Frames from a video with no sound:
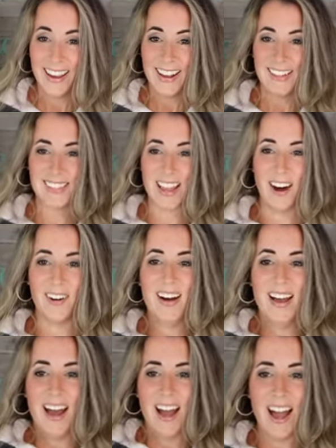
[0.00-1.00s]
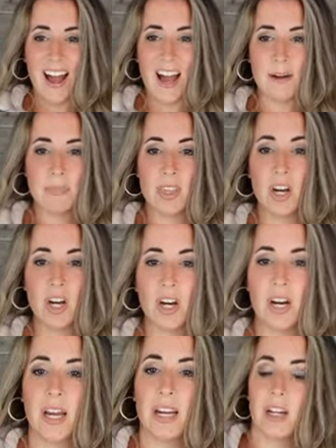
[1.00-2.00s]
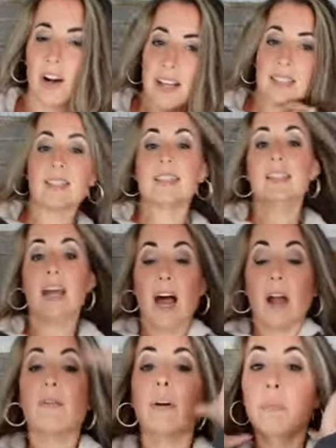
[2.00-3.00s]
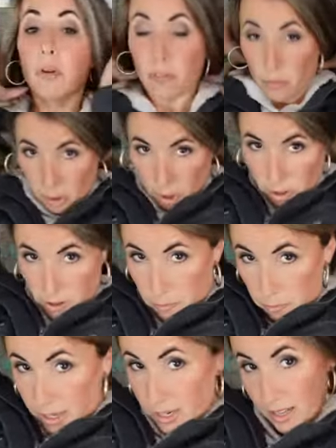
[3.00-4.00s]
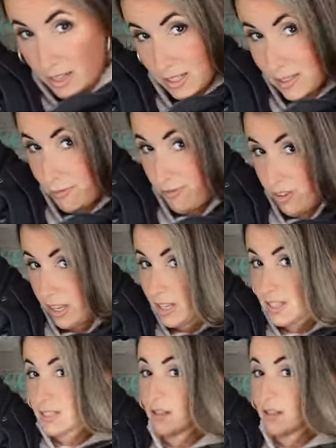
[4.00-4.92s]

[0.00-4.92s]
So um, the hood, Grace, is not removable, but it is fleece.